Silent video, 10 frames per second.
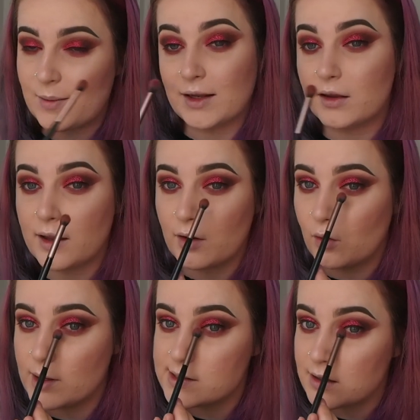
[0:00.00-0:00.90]
I mean, they
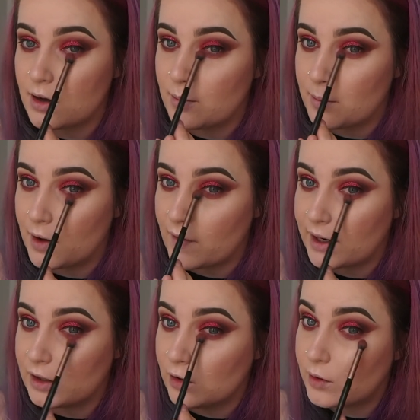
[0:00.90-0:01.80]
always are, but
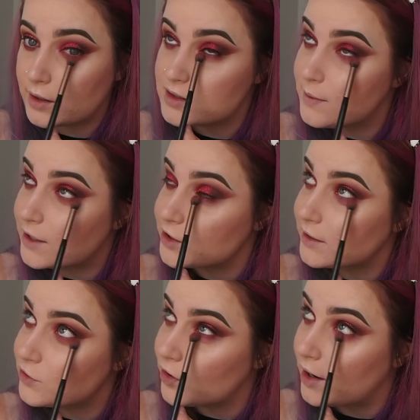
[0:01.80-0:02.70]
they look
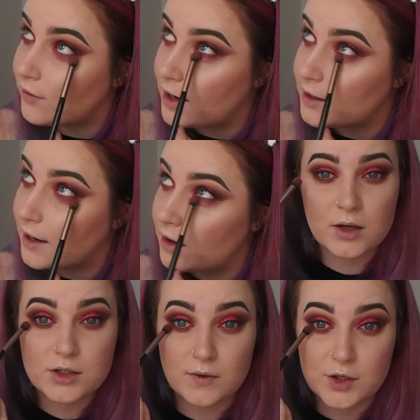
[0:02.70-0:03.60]
especially dry right
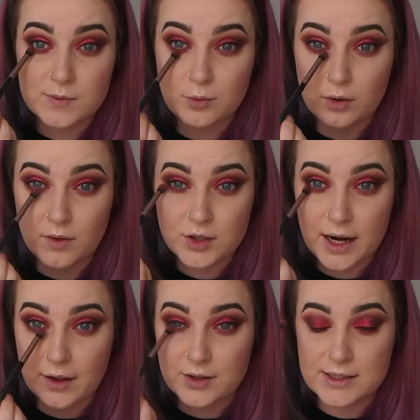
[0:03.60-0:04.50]
now. So I've just brought the shadow